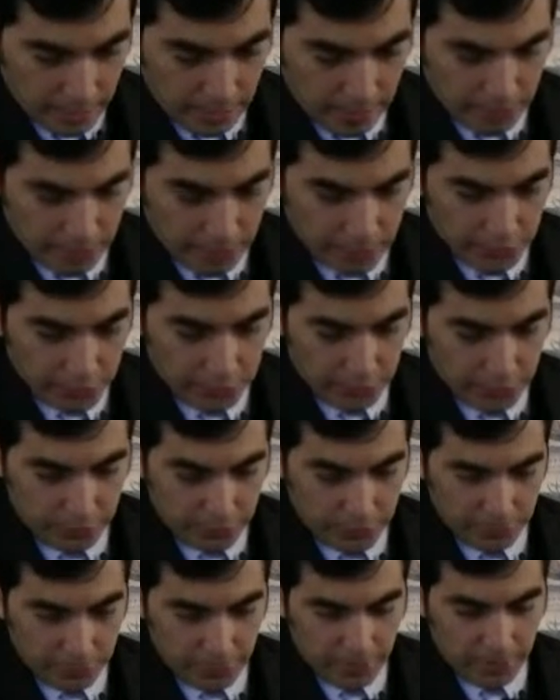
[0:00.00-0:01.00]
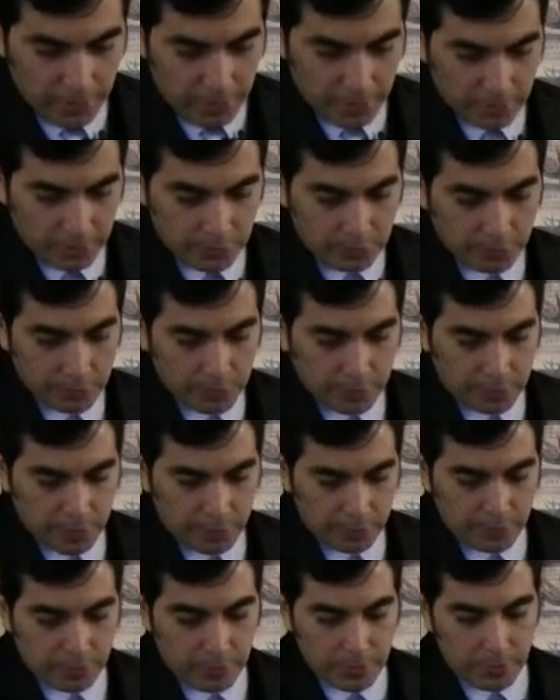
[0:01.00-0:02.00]
In many churches, the message was
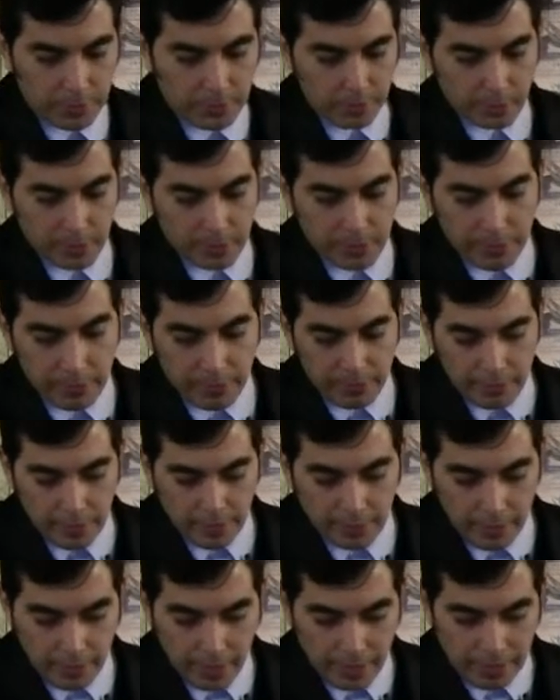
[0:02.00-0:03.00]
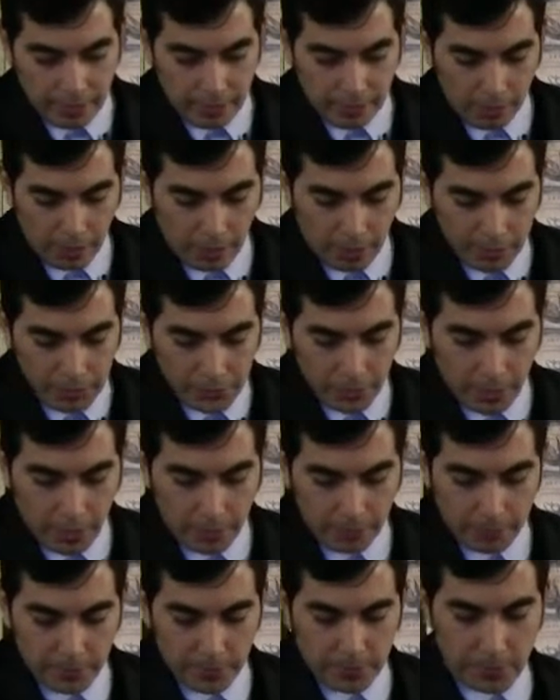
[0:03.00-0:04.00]
not permitted to be given, and a large
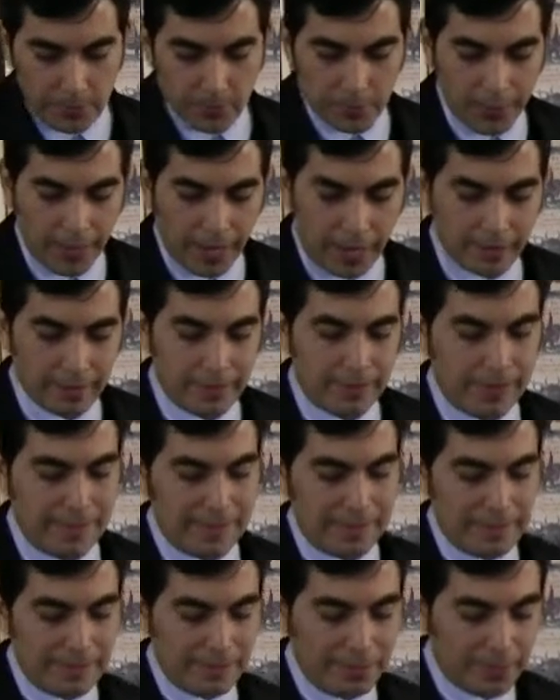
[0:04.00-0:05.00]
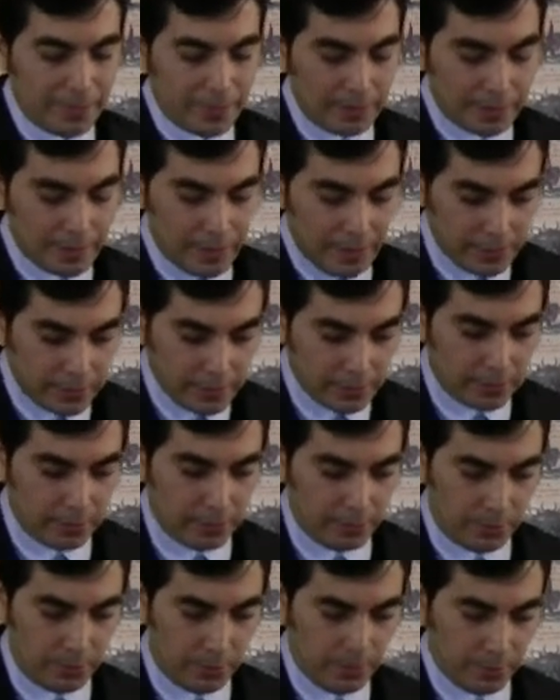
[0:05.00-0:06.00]
company who have the living
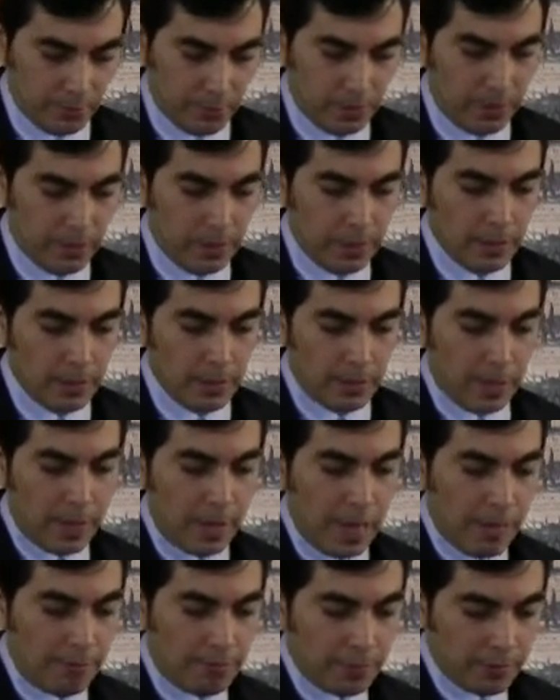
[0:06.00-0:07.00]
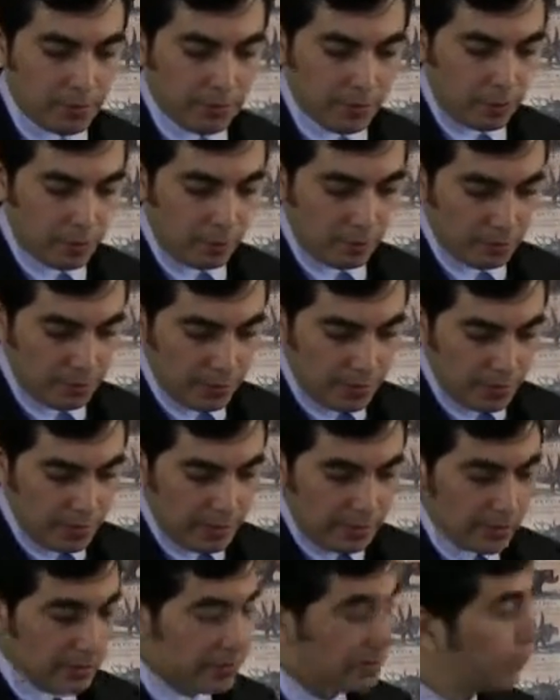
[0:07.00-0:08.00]
testimony left
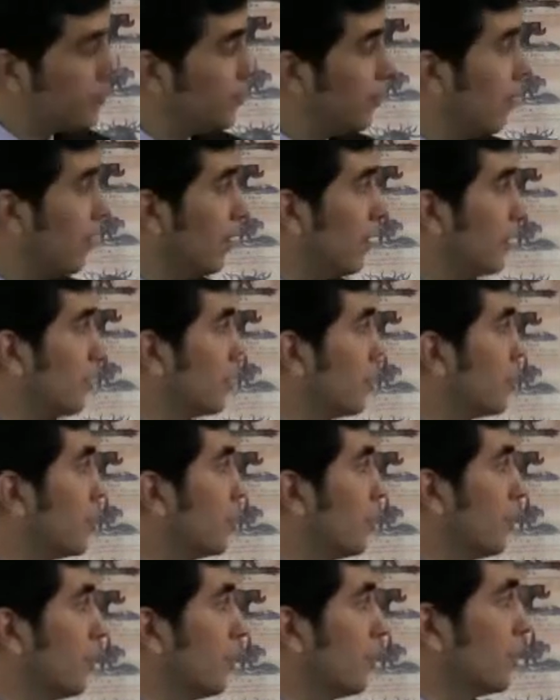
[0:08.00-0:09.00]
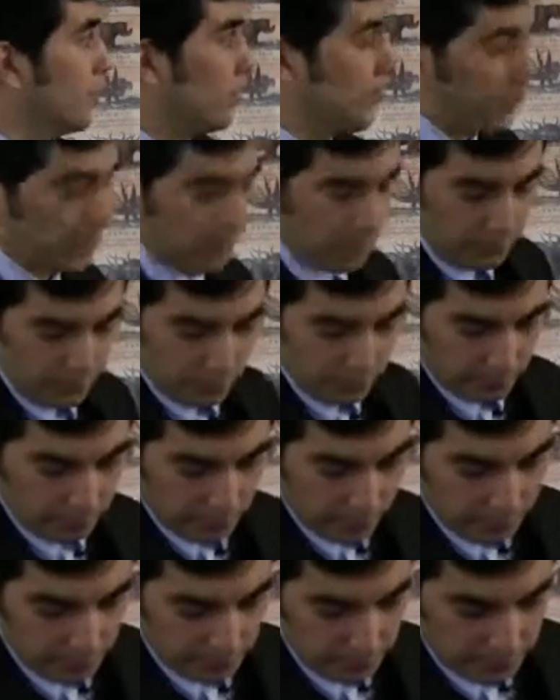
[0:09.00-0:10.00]
these fallen churches. So
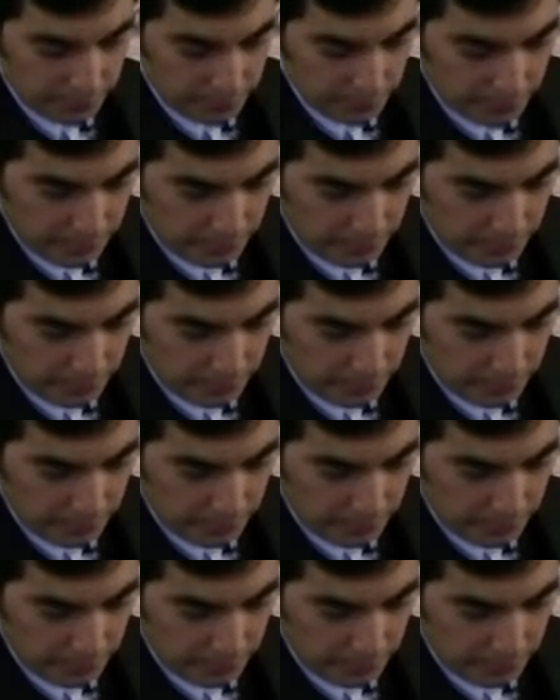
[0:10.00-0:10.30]
there's